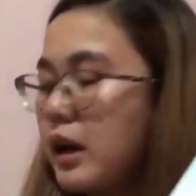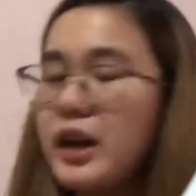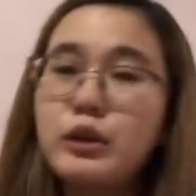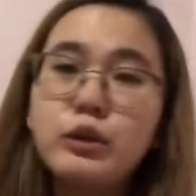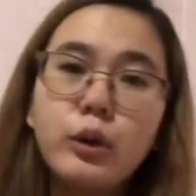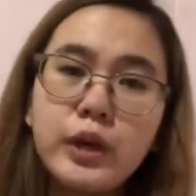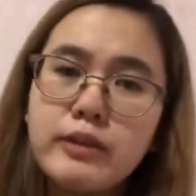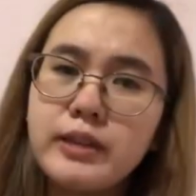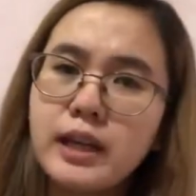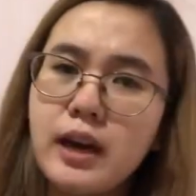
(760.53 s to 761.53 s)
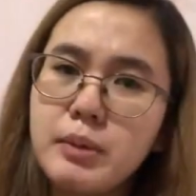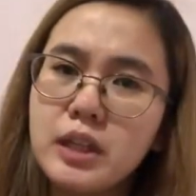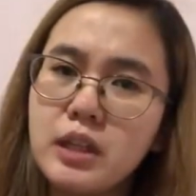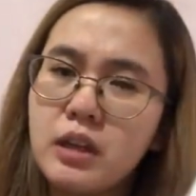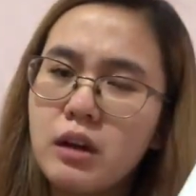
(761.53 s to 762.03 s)
I don't know if nagamit
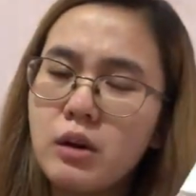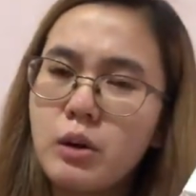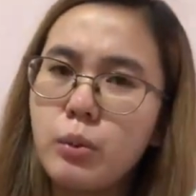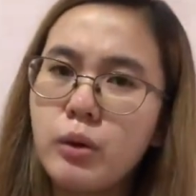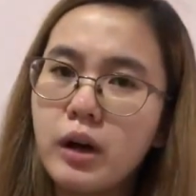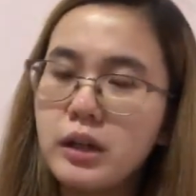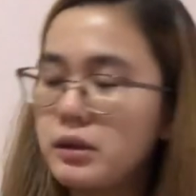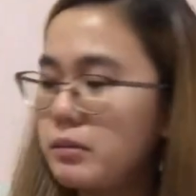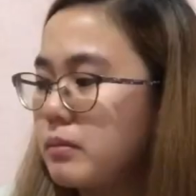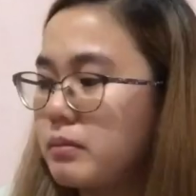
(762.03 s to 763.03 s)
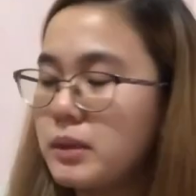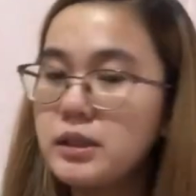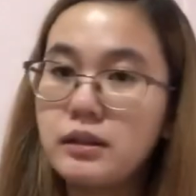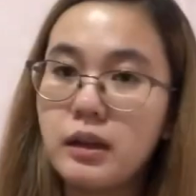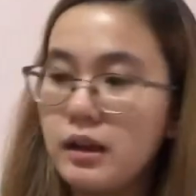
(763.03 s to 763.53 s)
niya na or what.
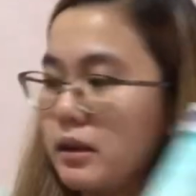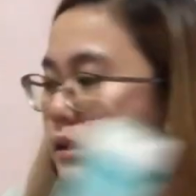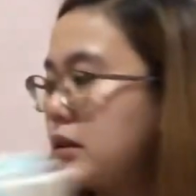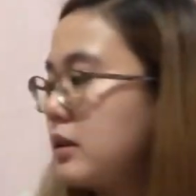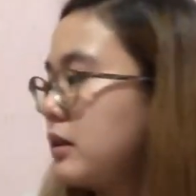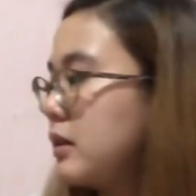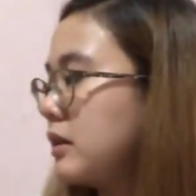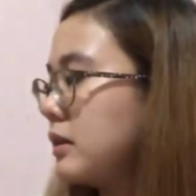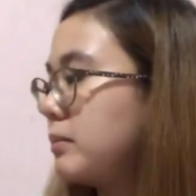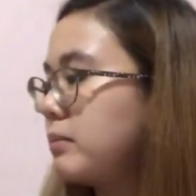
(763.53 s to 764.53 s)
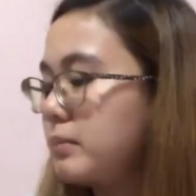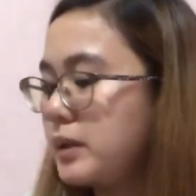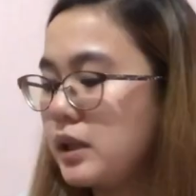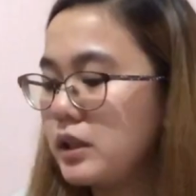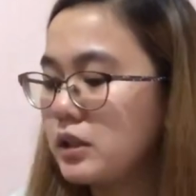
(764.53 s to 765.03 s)
Basta.
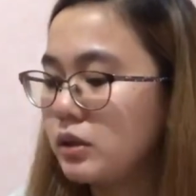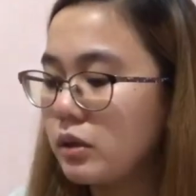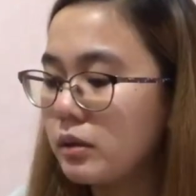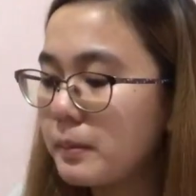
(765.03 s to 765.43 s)
Pinabili niya to.